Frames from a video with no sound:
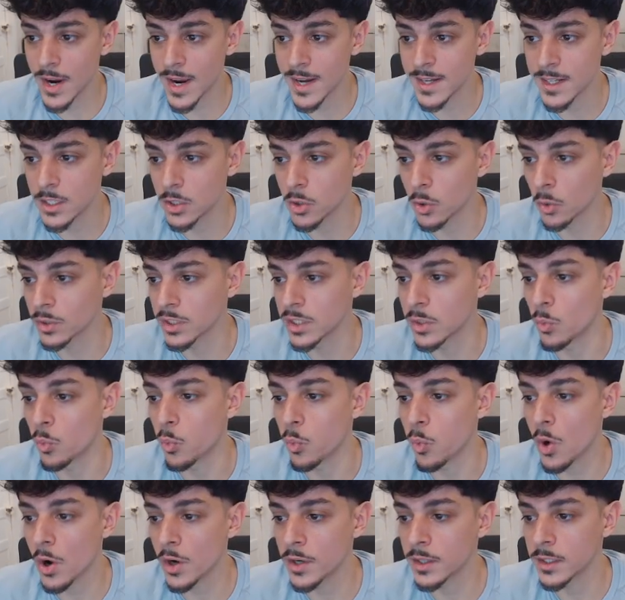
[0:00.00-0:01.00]
I need only
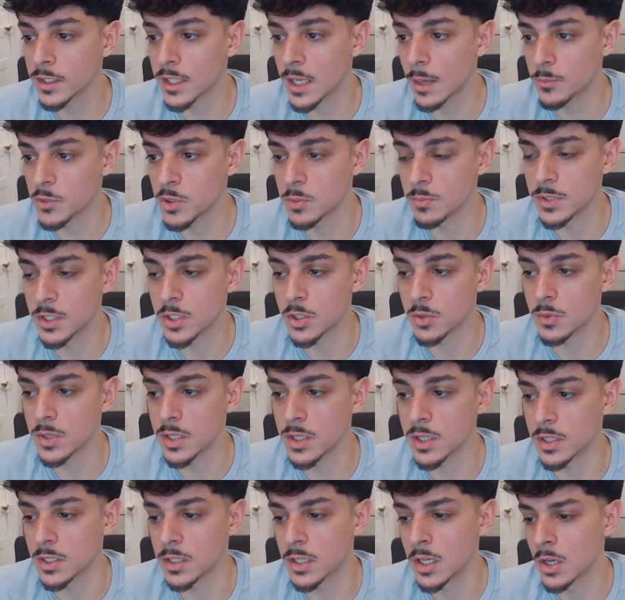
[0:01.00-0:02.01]
one gap to be
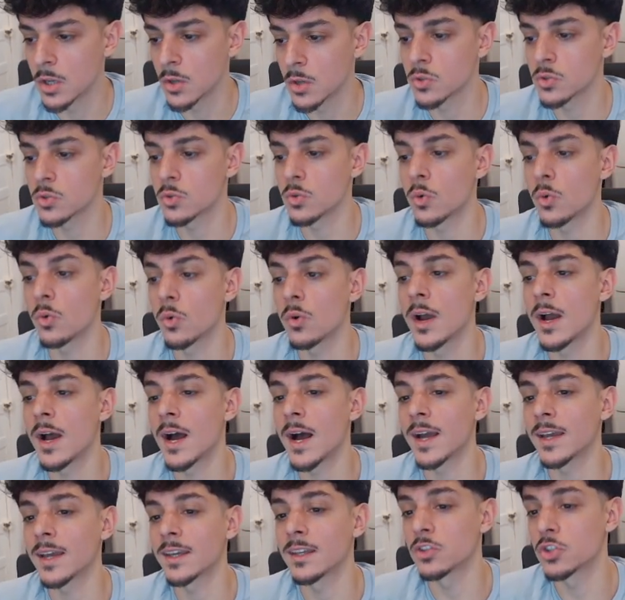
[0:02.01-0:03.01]
created so
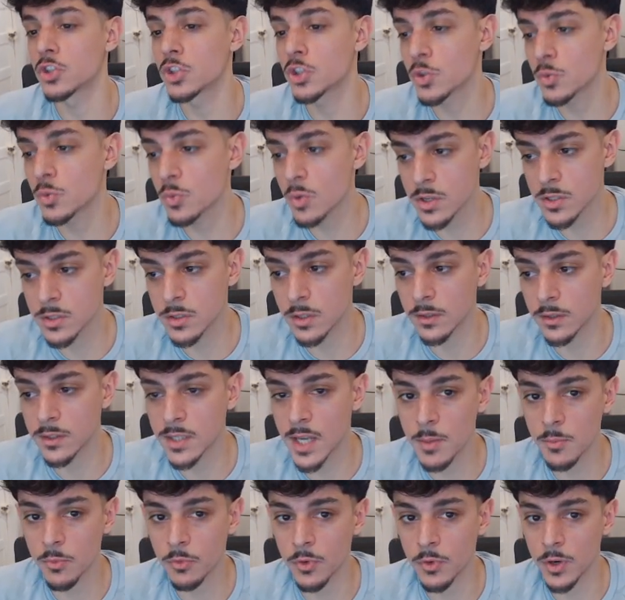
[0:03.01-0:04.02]
I can trust the
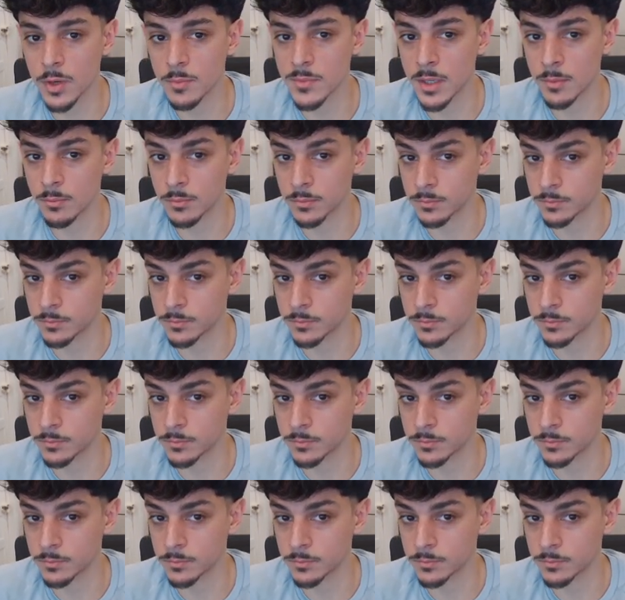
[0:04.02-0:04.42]
time frame that I'm